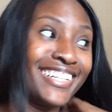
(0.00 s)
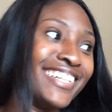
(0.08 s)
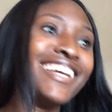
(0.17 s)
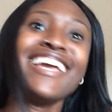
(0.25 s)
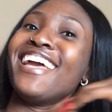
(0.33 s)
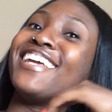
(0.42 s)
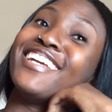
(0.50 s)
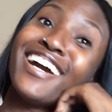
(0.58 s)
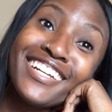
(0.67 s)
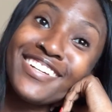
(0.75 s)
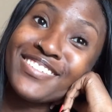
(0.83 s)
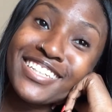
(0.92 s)
Like,
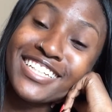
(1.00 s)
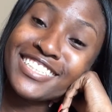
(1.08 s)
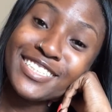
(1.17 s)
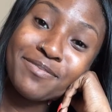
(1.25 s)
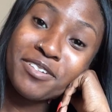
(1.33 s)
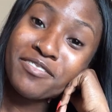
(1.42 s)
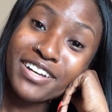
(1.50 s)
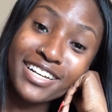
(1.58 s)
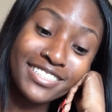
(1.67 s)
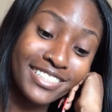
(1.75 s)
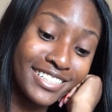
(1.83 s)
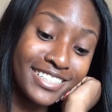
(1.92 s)
y'all need relationship
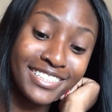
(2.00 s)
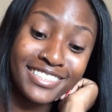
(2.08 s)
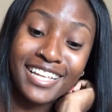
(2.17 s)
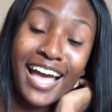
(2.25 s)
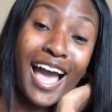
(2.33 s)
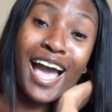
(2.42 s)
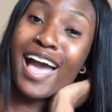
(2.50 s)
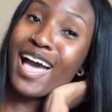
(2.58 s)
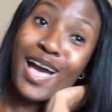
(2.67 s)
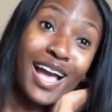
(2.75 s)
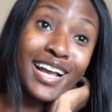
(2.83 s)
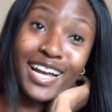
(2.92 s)
advice? Because
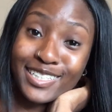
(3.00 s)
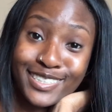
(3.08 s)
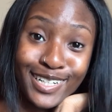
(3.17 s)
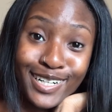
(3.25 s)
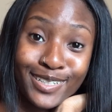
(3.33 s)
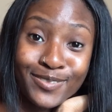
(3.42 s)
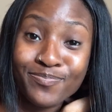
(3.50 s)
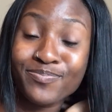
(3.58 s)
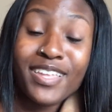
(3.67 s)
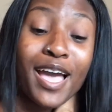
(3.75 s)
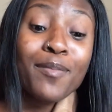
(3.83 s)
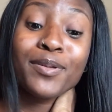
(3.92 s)
I got y'all.
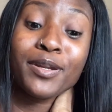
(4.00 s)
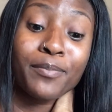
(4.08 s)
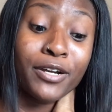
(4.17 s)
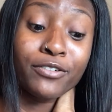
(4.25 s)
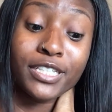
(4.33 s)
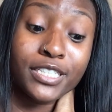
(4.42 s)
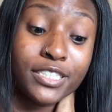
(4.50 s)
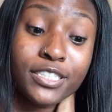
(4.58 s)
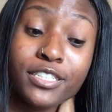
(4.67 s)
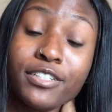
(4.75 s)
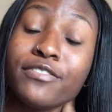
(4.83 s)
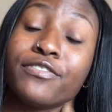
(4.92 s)
I've been in my
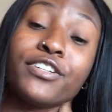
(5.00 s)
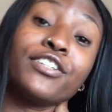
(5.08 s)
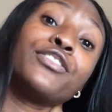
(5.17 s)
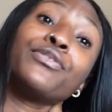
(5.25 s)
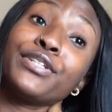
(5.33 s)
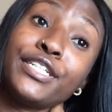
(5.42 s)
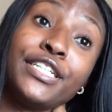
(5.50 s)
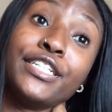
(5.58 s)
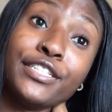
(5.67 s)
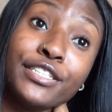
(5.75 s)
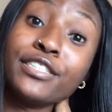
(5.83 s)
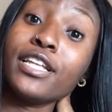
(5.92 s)
relationship for 3
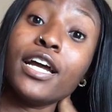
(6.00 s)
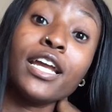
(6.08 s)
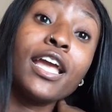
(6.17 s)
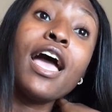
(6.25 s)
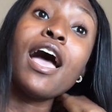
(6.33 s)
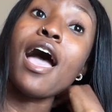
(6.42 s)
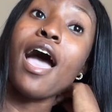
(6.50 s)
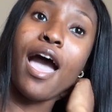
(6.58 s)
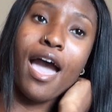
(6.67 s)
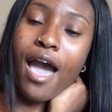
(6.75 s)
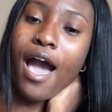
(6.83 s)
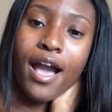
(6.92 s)
years. Like,
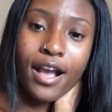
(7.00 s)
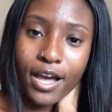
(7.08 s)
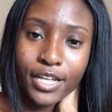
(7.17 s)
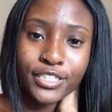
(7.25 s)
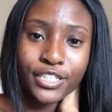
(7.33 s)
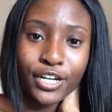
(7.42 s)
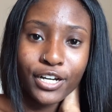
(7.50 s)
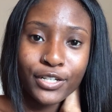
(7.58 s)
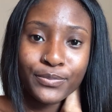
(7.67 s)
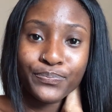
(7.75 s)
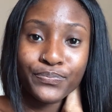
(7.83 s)
I got y'all.